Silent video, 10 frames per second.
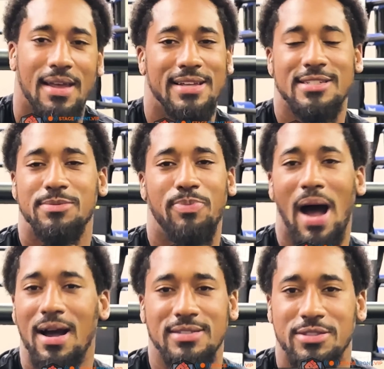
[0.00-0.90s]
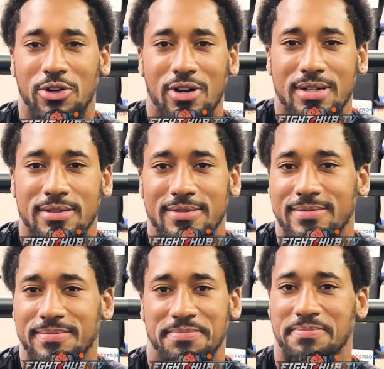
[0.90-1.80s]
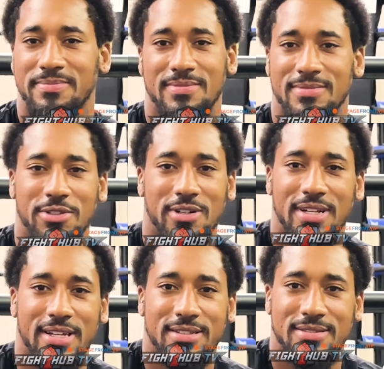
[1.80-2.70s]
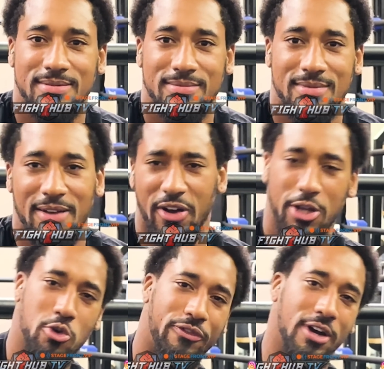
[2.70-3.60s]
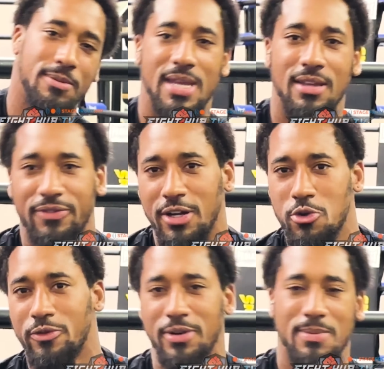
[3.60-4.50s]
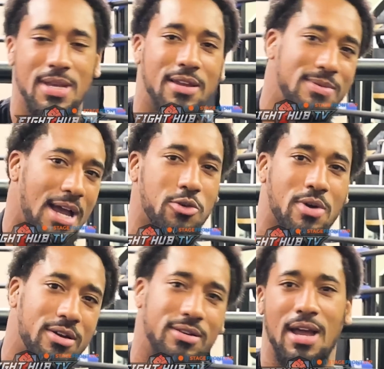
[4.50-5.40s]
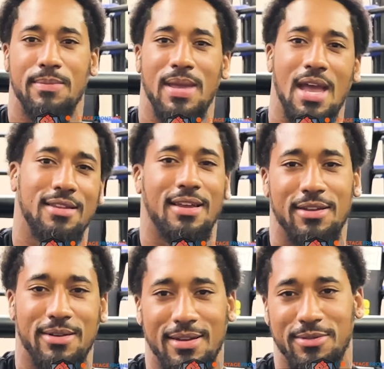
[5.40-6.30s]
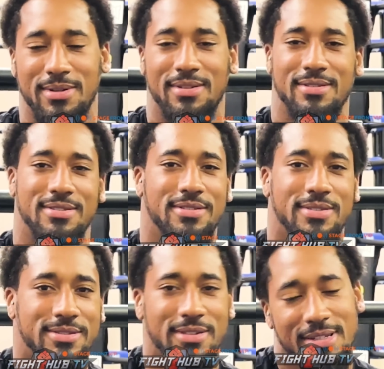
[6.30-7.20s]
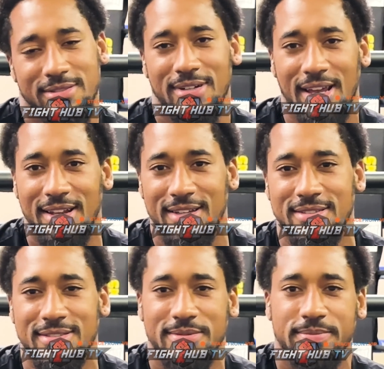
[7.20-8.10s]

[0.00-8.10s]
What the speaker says: This is boxing talk. So it is. Fuck you, fuck me. Fuck you, fuck me. Knock you out, you knock me out, knock you out. So that's all that is.